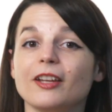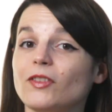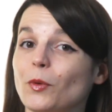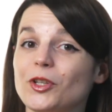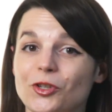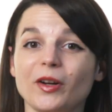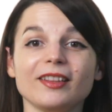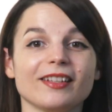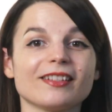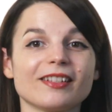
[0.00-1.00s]
If you
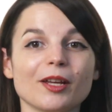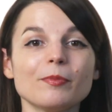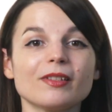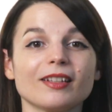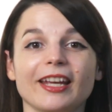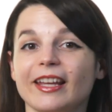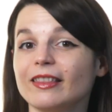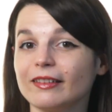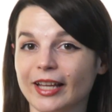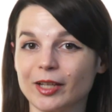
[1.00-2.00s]
enjoyed these tips, hit
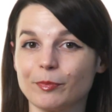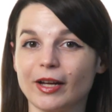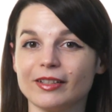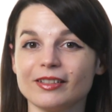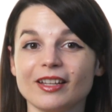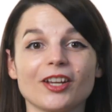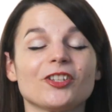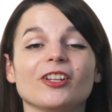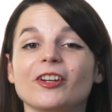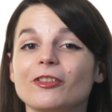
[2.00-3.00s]
the like button,
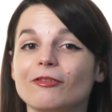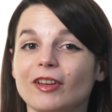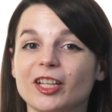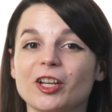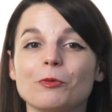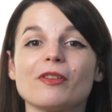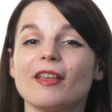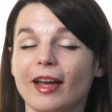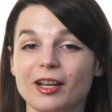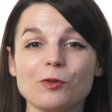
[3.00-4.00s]
share the video with
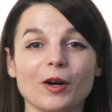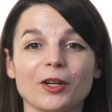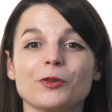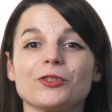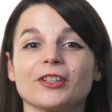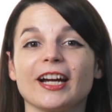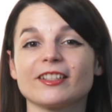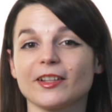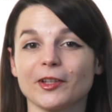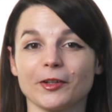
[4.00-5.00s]
anyone who's trying
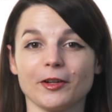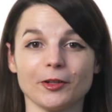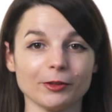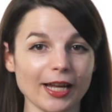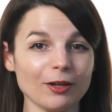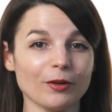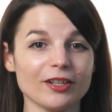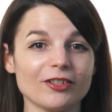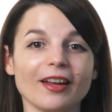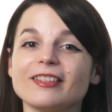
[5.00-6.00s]
to learn a new
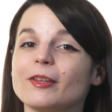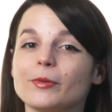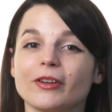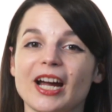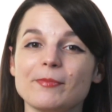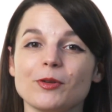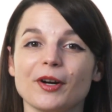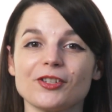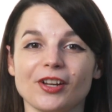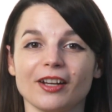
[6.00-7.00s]
language, and subscribe to
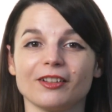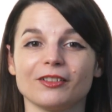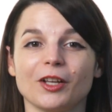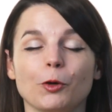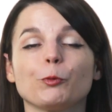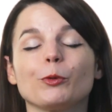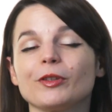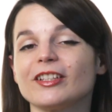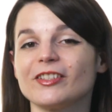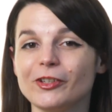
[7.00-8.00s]
our channel. We
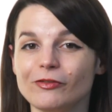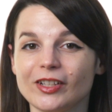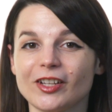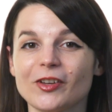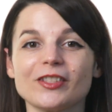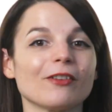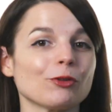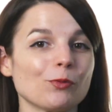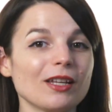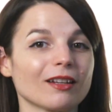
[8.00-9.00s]
release new videos
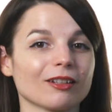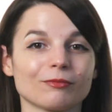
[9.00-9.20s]
every week.